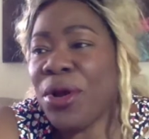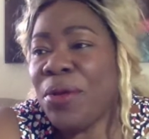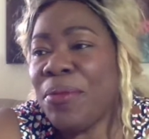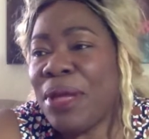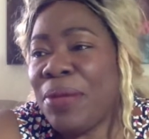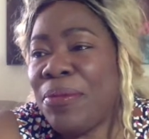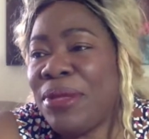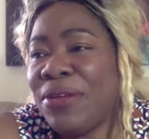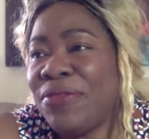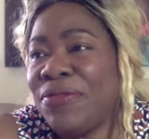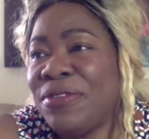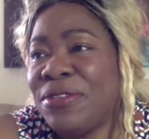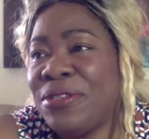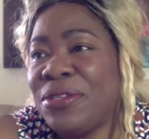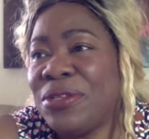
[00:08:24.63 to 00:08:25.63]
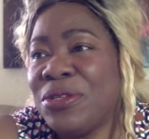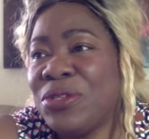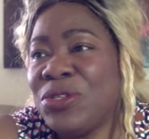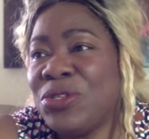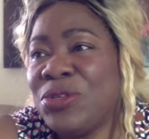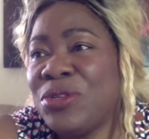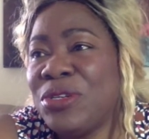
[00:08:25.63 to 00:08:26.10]
are my metaphysical
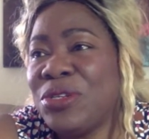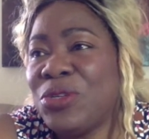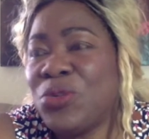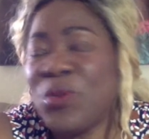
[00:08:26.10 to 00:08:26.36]
students?